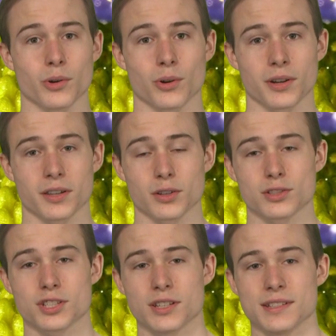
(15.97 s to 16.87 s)
or a
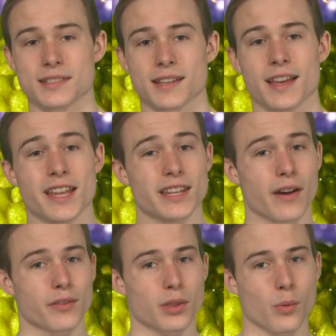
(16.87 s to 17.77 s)
grilled cheese.
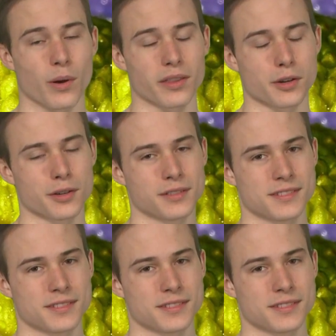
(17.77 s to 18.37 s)
Now, what are the weather.